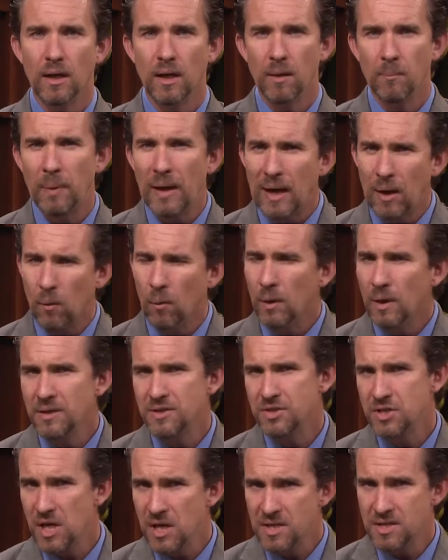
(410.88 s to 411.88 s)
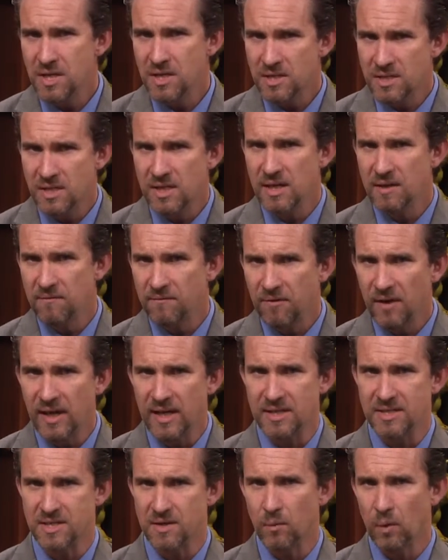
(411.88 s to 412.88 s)
about what Jesus did
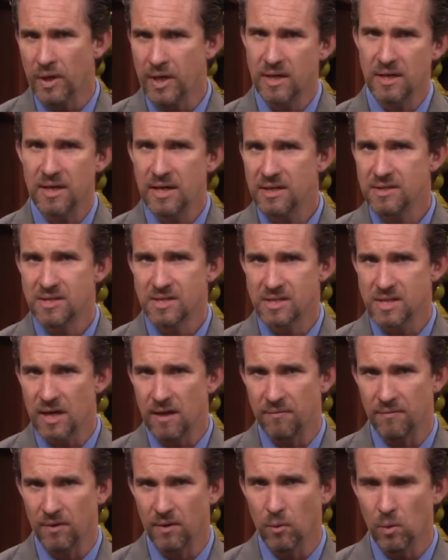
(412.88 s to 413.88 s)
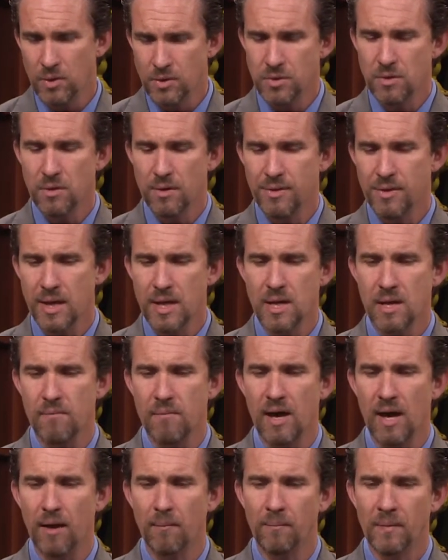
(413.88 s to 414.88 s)
face and what He did suffer. I want you to think
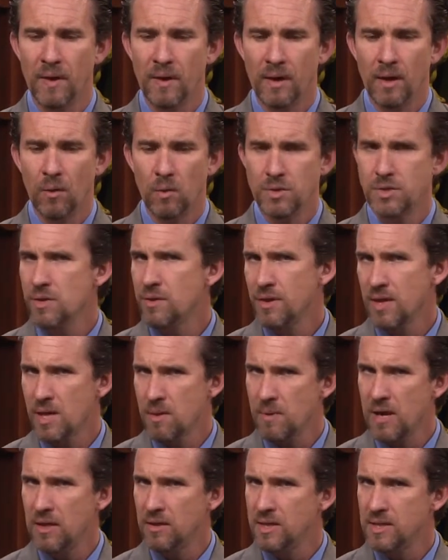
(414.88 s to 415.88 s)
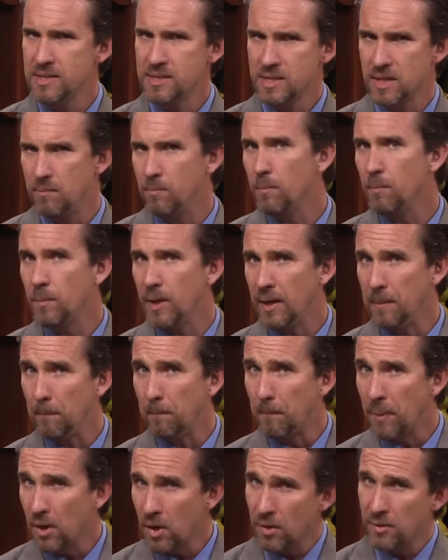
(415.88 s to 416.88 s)
about, I want you to think about this in, in
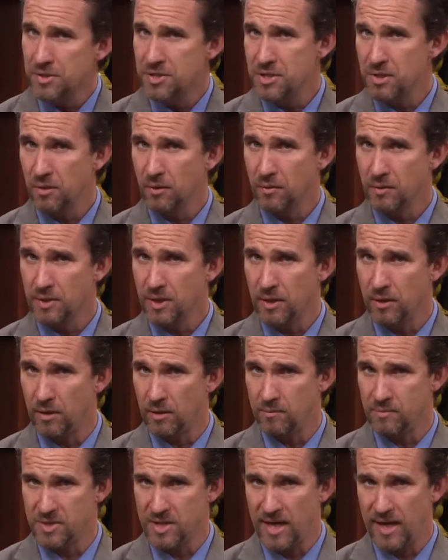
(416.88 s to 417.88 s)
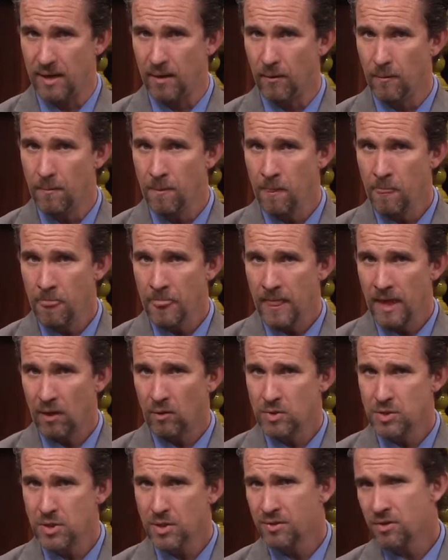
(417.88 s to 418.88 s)
personal terms now. I
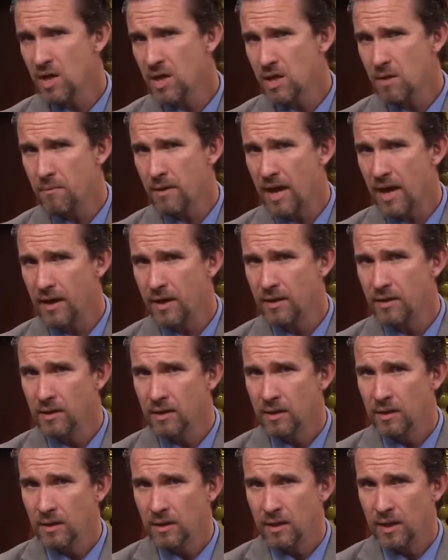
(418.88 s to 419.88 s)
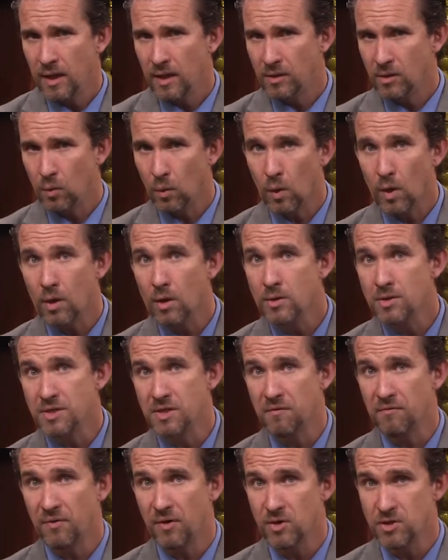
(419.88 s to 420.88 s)
want you to think about it in the
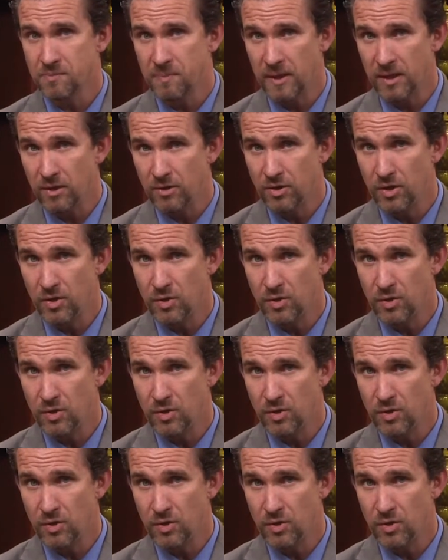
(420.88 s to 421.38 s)
words of 1 Peter